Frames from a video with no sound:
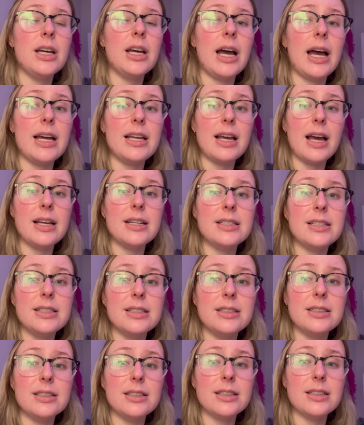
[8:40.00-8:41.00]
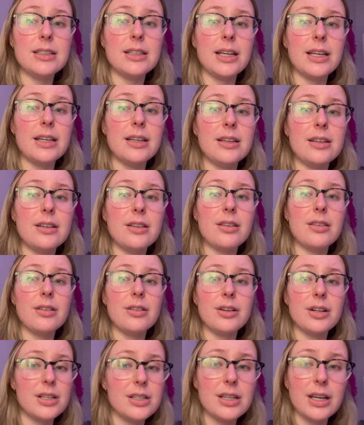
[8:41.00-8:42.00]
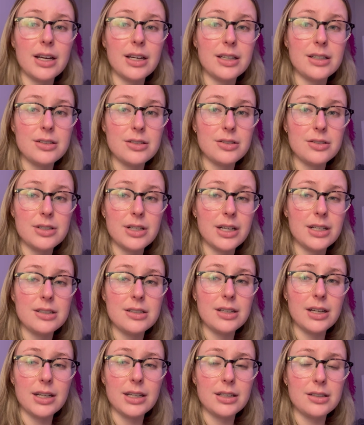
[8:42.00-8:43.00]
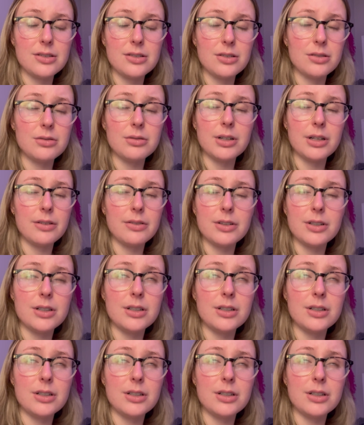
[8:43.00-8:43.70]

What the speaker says: I had like 30 seconds or 10 seconds or whatever.